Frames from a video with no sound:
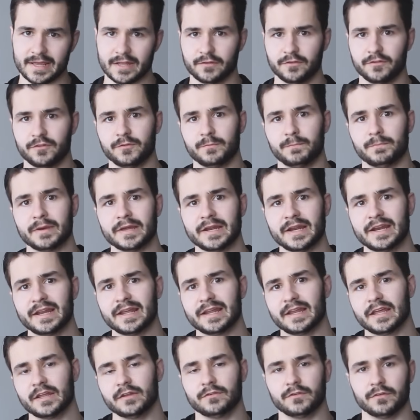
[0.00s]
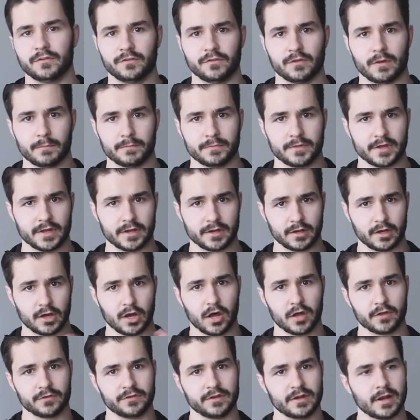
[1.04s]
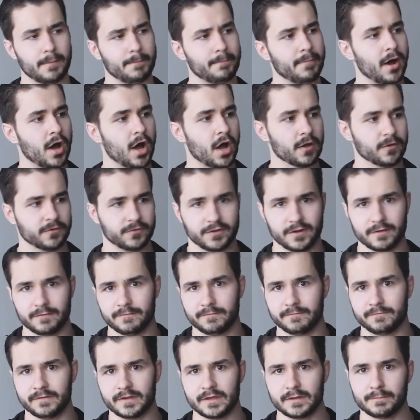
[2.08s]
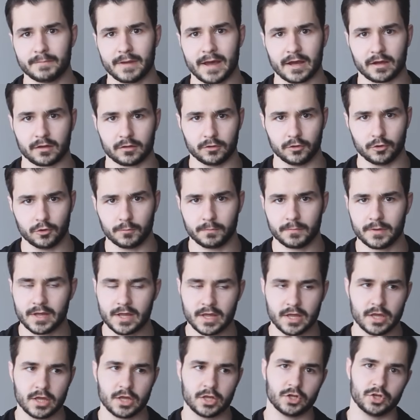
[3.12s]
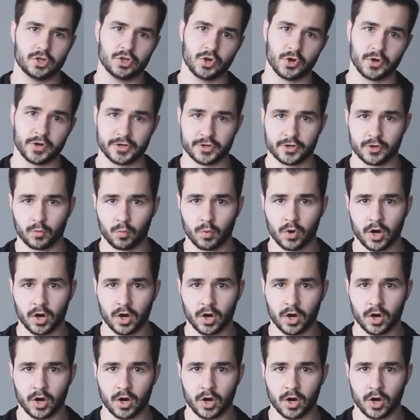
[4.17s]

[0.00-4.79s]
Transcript: and spinning it into something causing a positive feedback loop during your